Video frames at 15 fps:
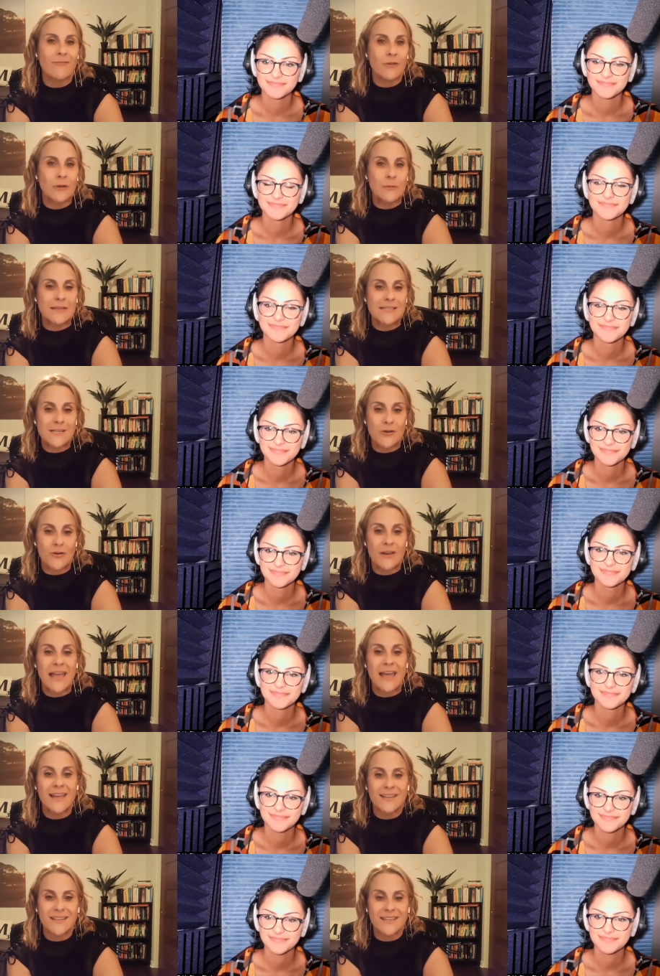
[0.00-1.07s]
Speaker 1: everyone's
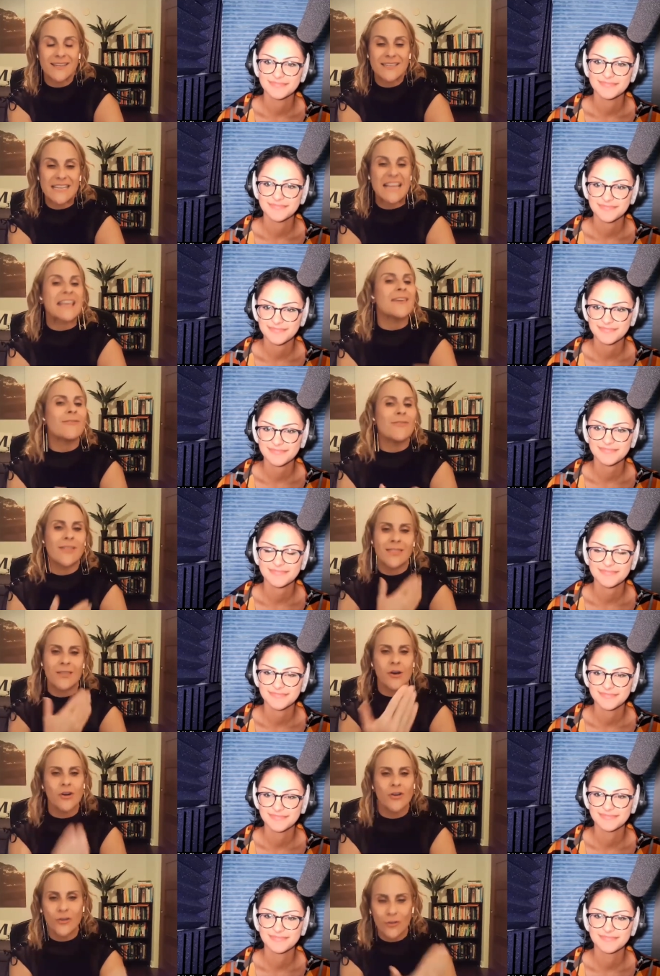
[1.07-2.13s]
created even
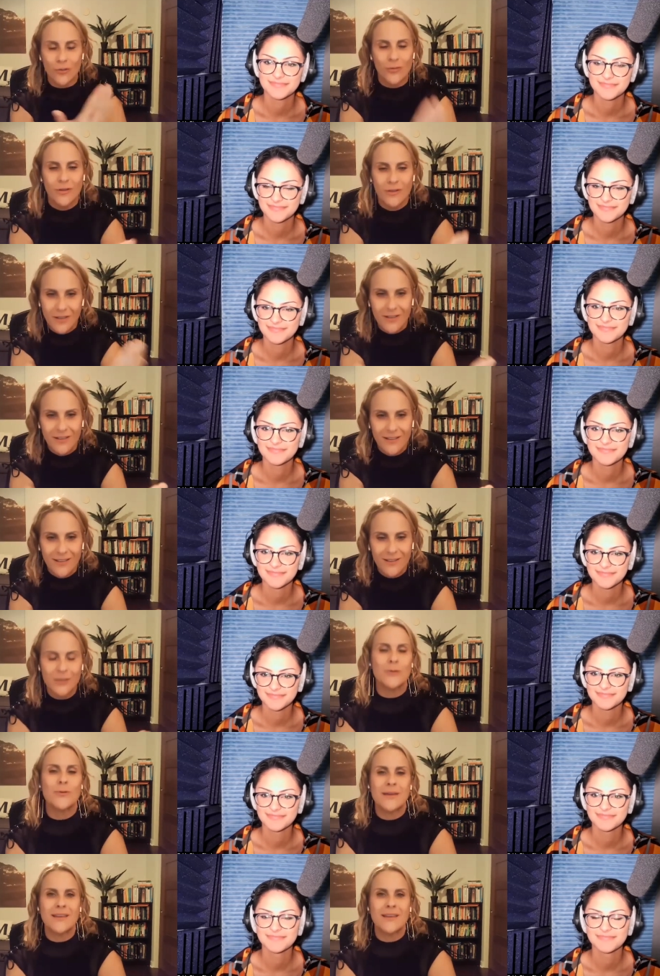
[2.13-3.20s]
though
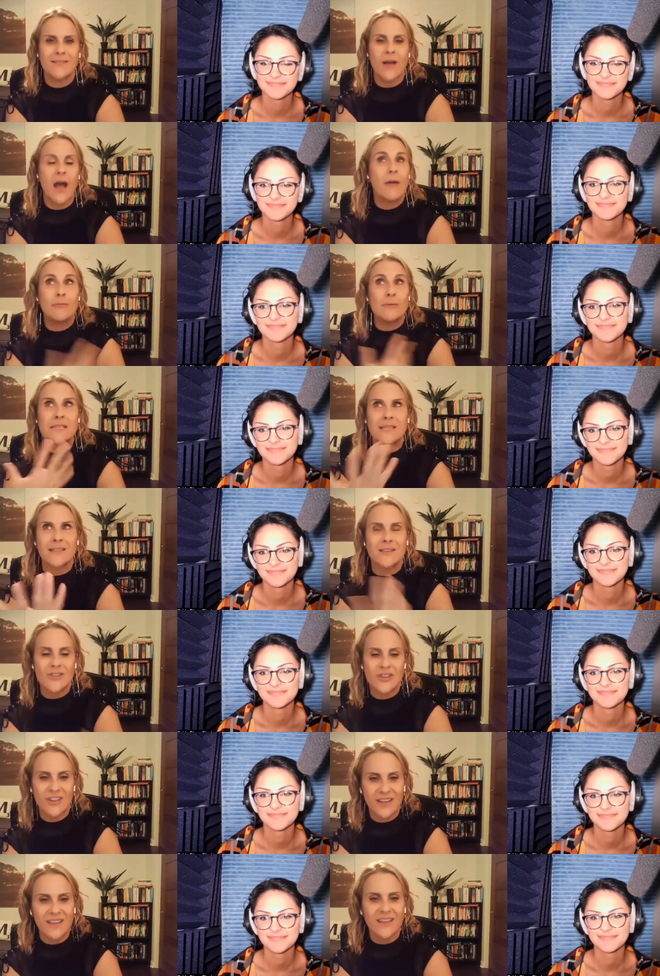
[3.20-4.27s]
you were, I was in the
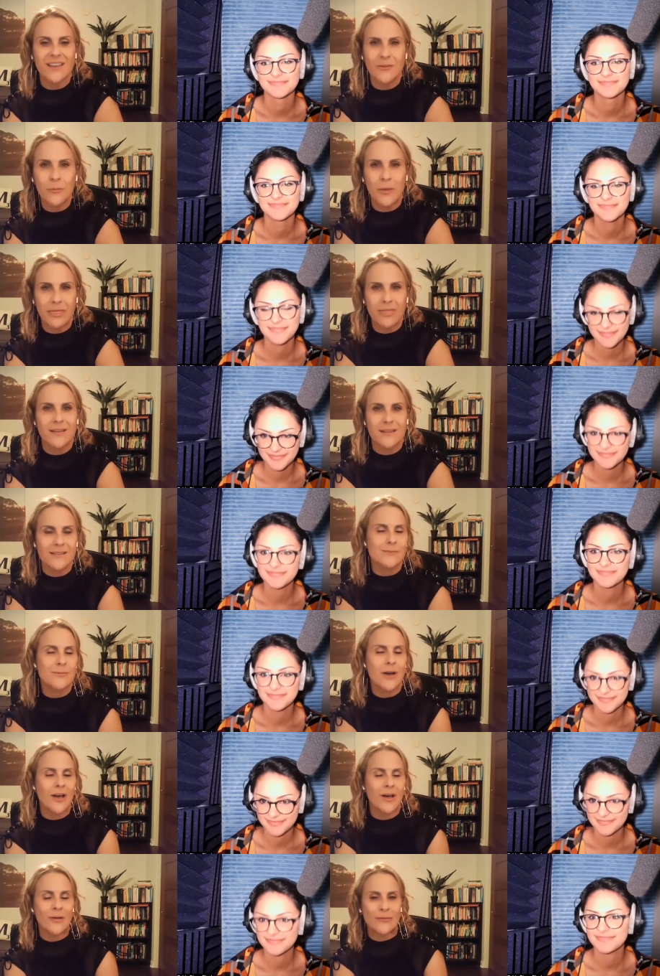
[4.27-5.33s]
journey with it as
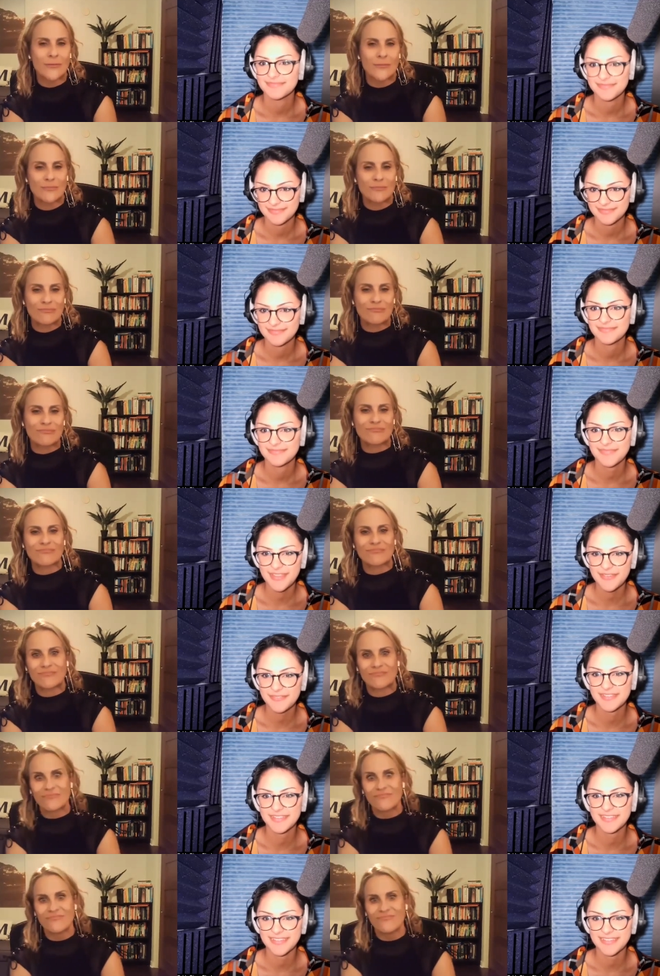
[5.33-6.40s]
well
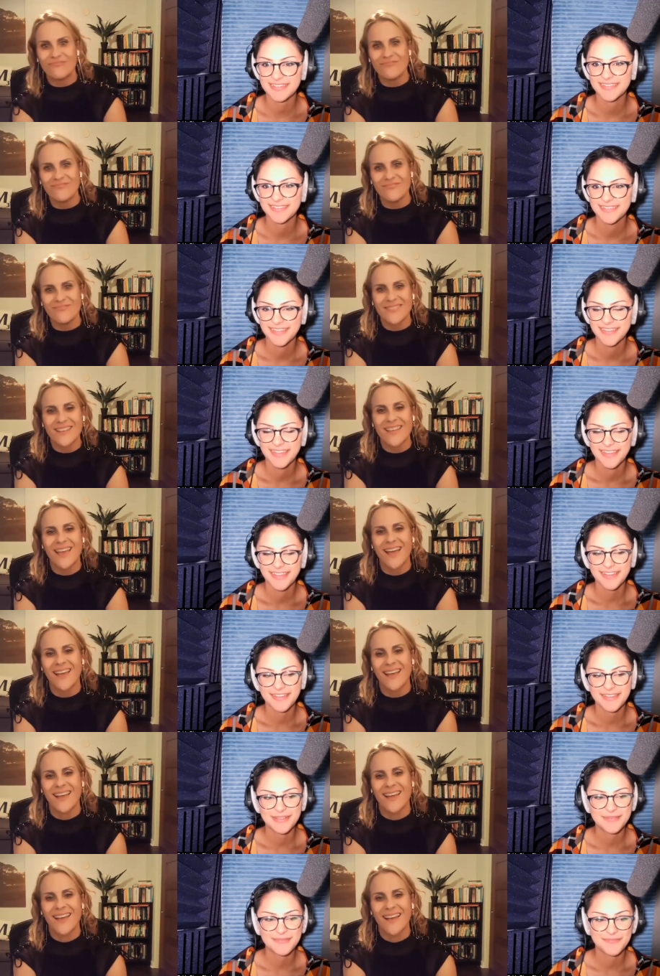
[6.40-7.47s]
Speaker 2: definitely
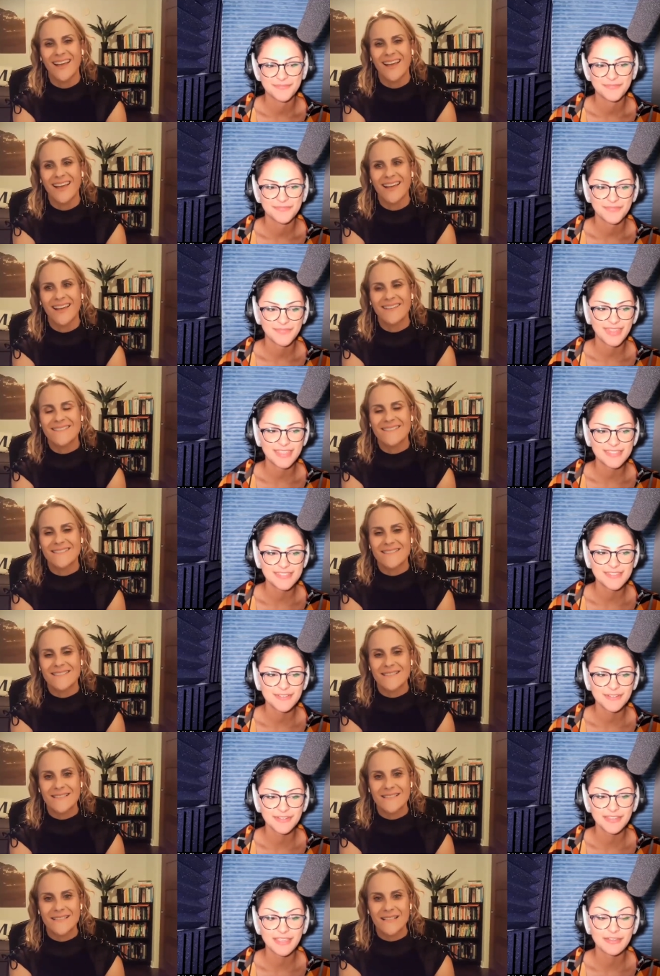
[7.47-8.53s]
yeah um is
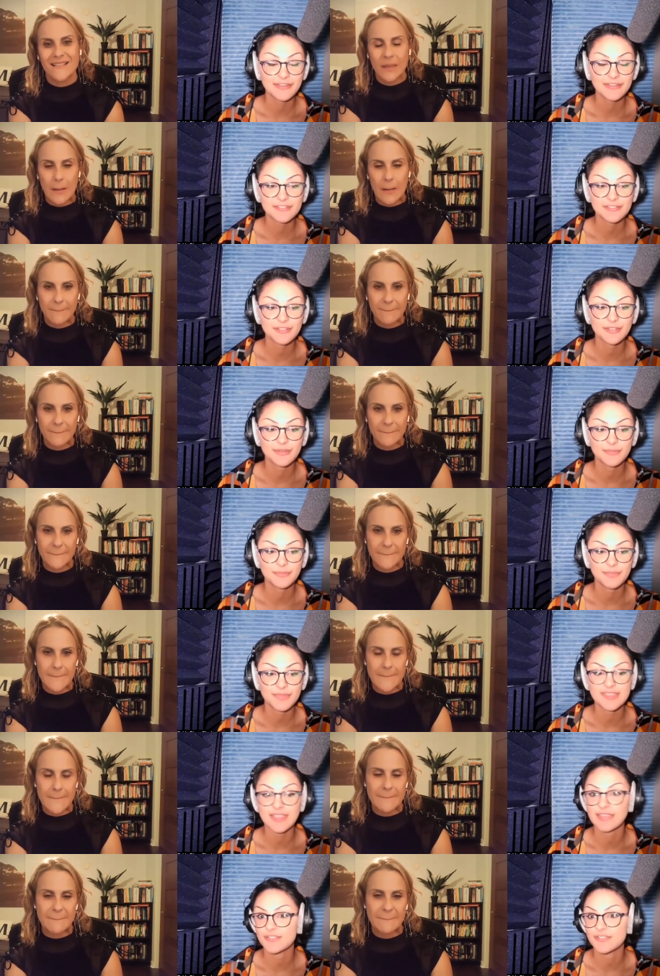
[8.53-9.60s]
there a character
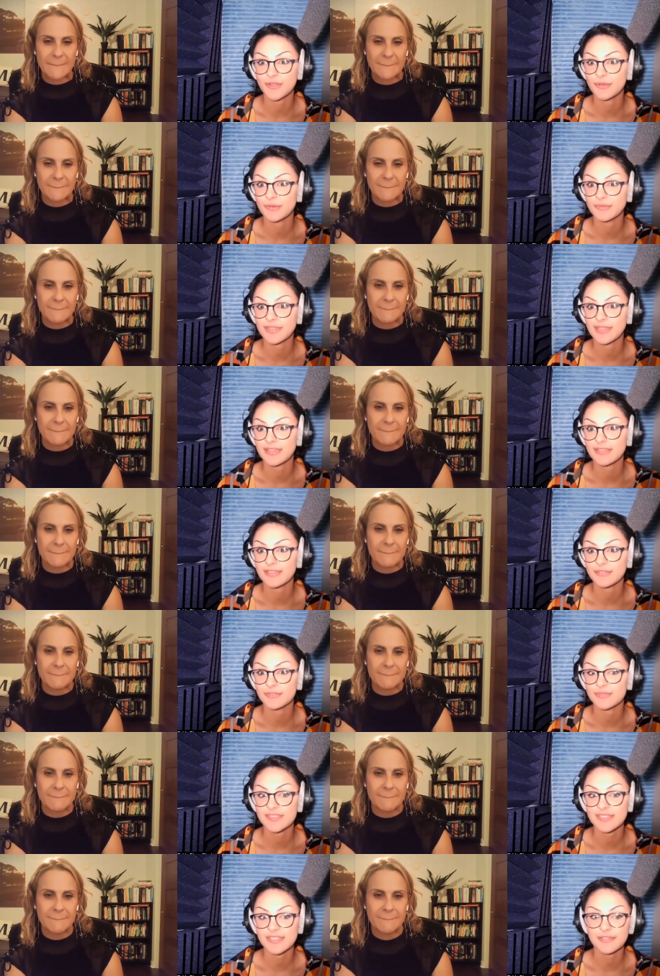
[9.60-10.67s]
besides your own that you
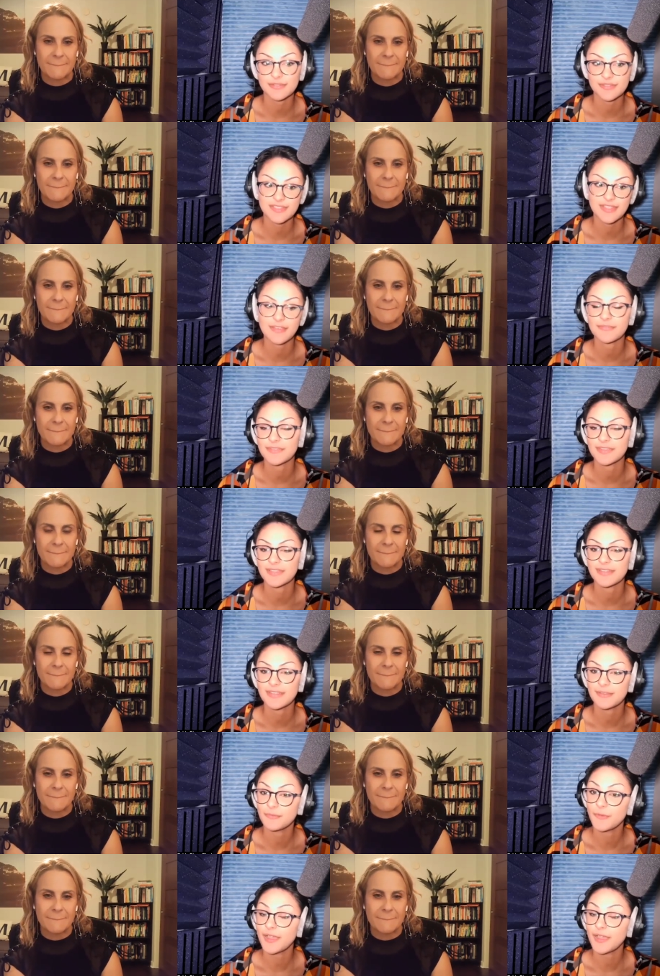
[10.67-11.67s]
see yourself in and